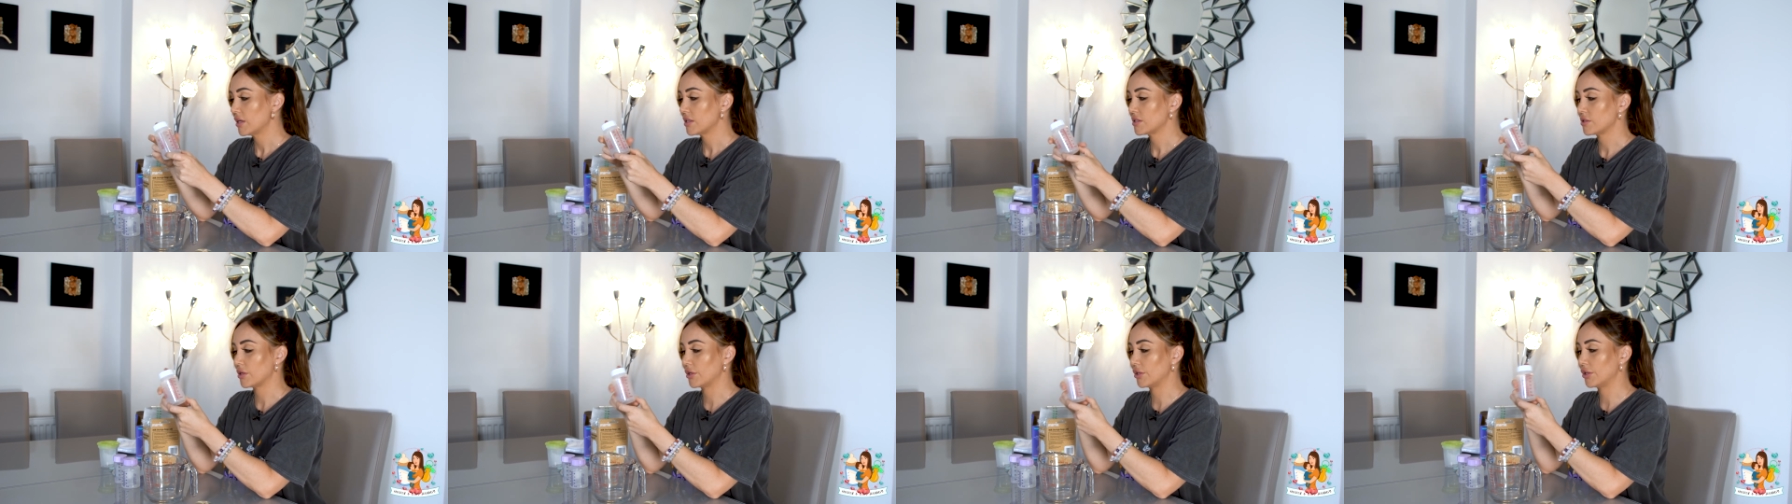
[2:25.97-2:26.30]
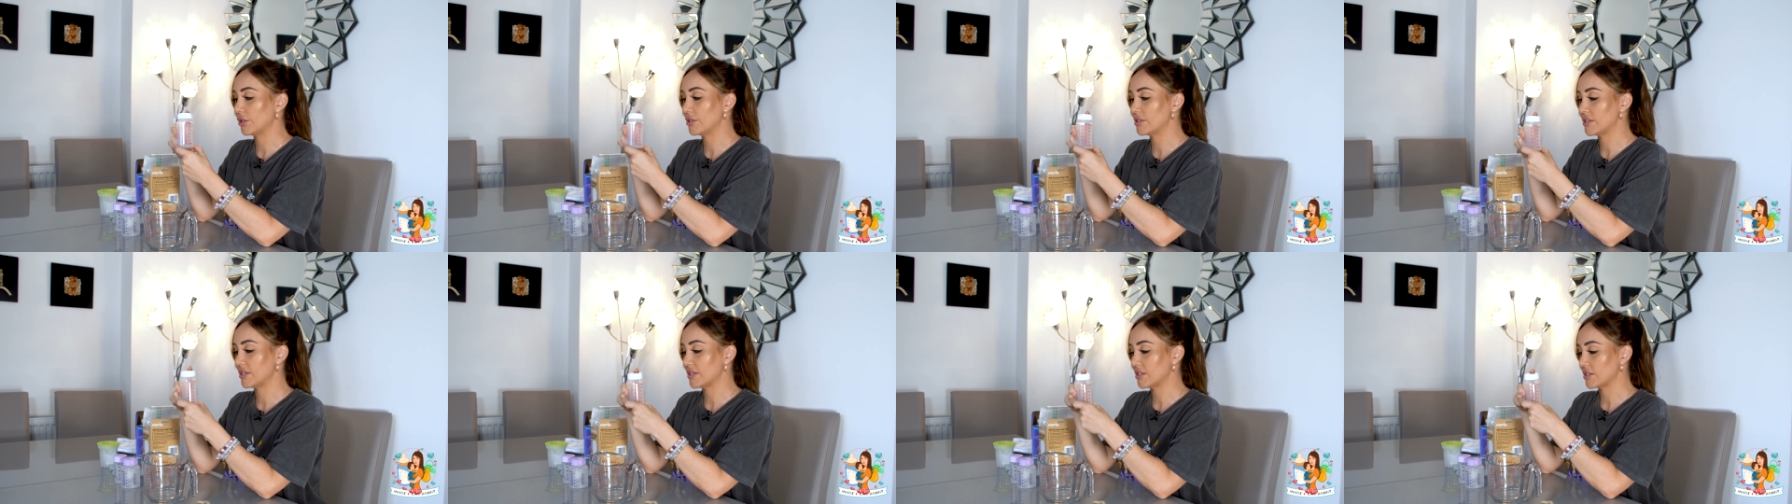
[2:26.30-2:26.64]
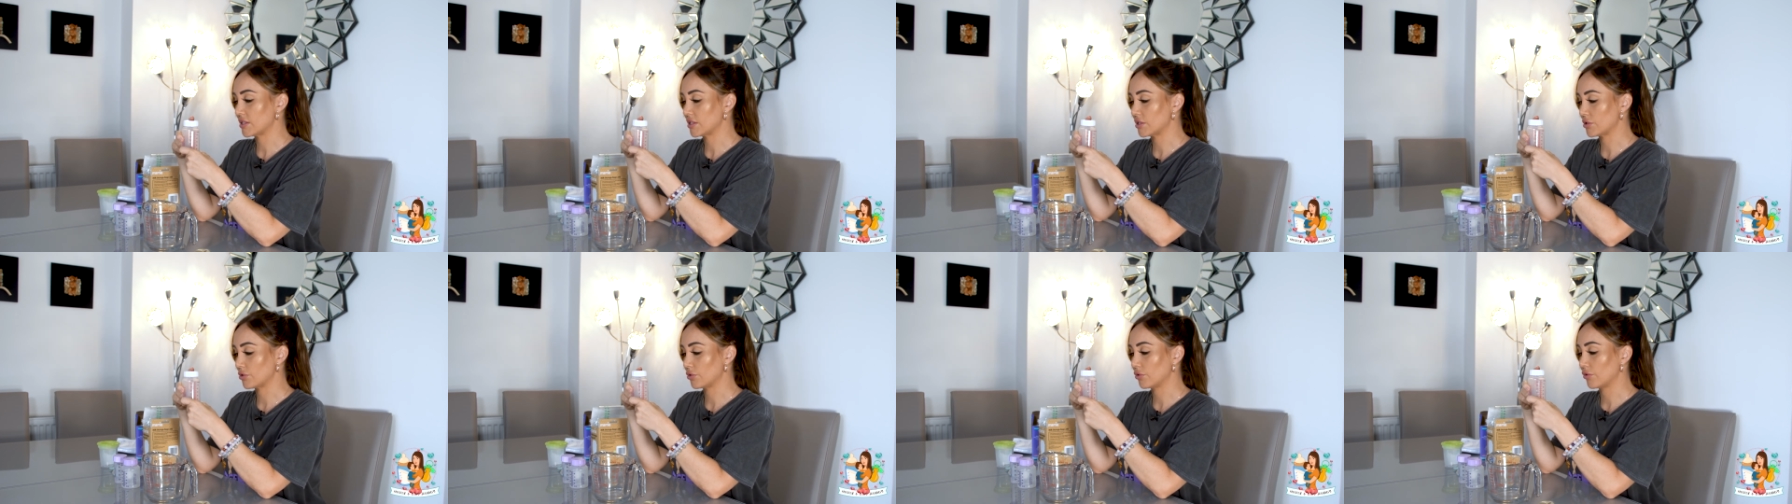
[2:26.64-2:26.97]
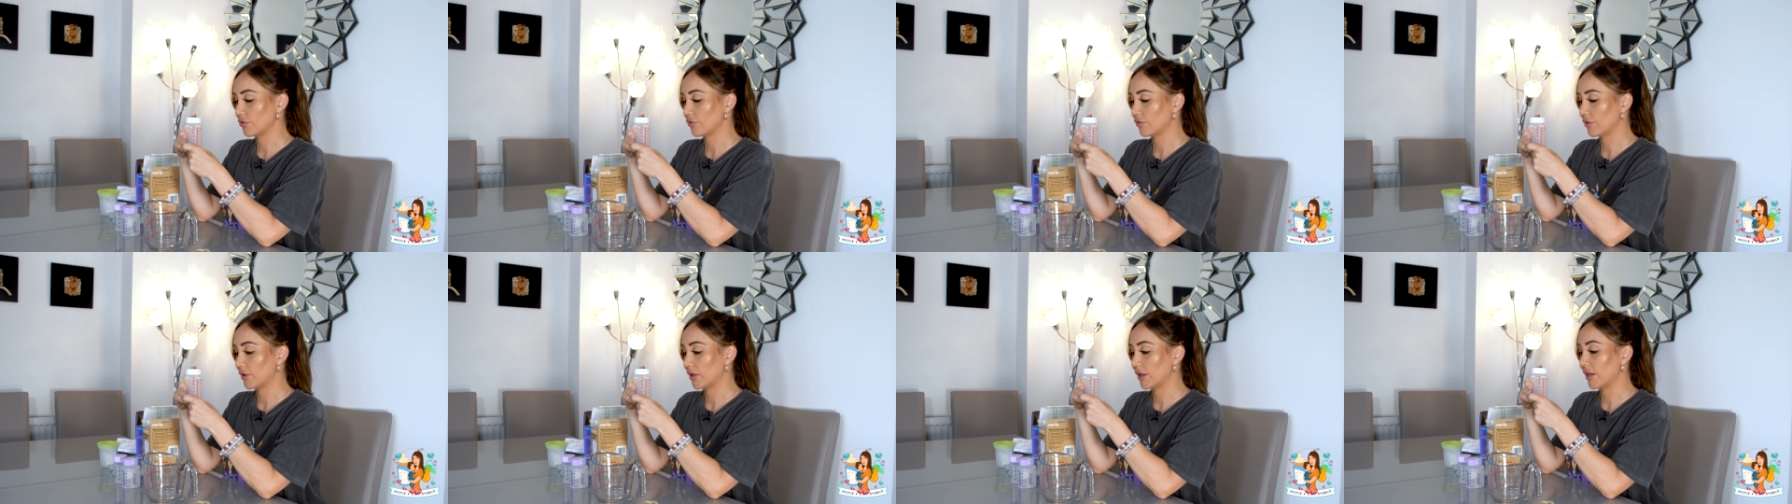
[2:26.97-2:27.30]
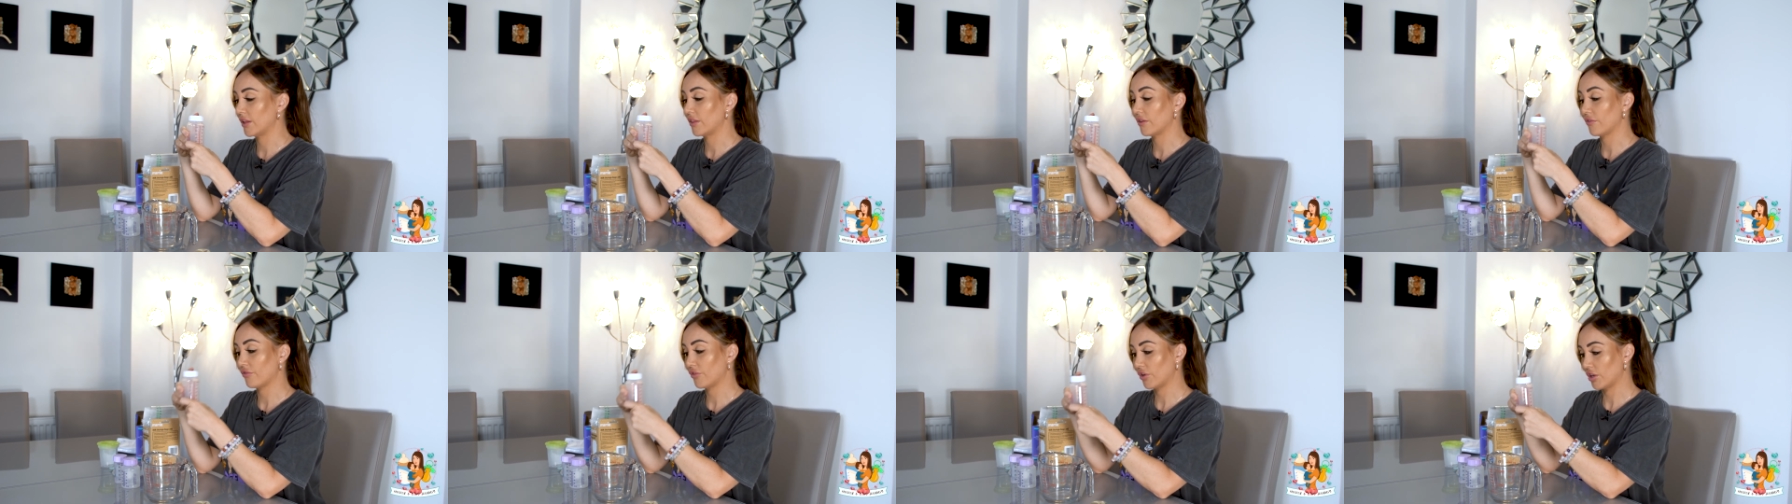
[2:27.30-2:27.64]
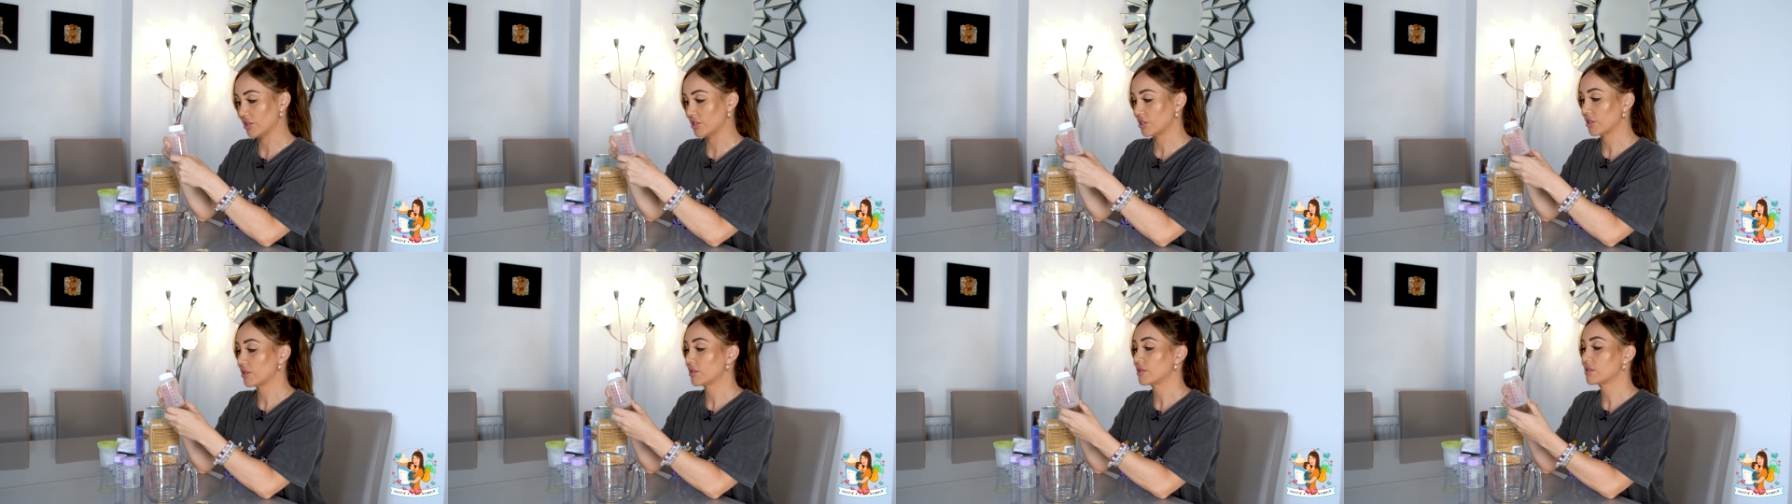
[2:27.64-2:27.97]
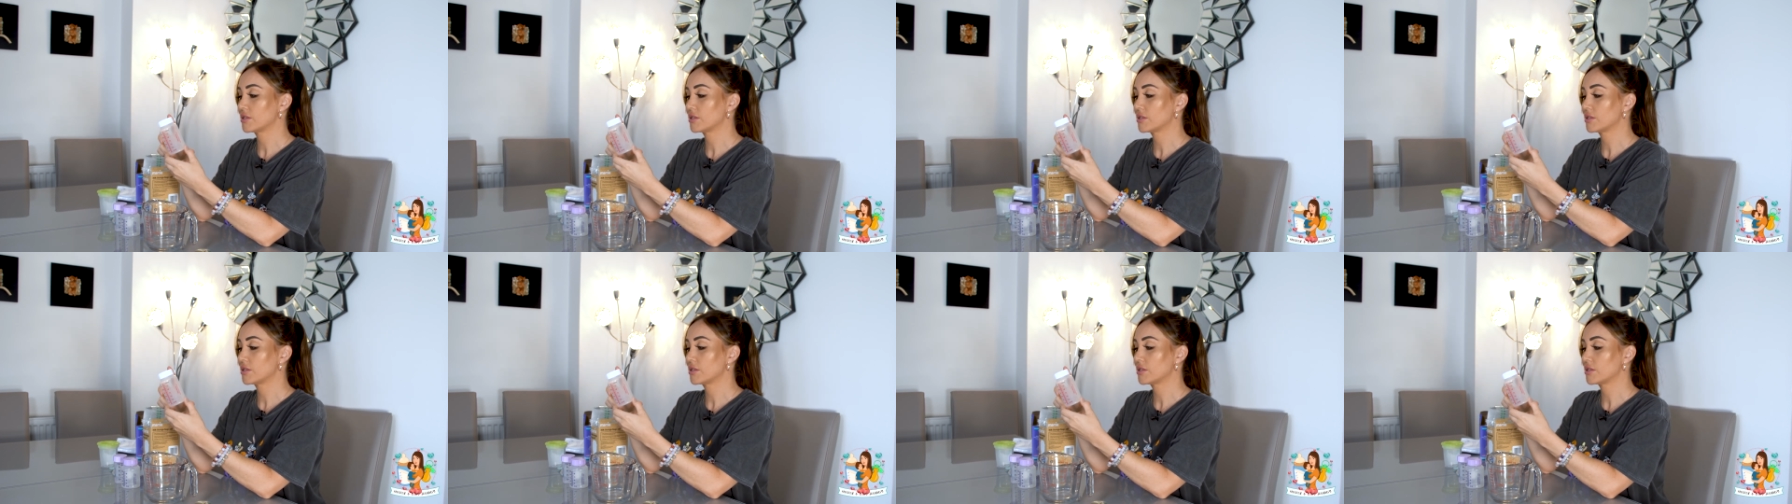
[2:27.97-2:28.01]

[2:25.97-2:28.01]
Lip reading: So I use these to store in the fridge.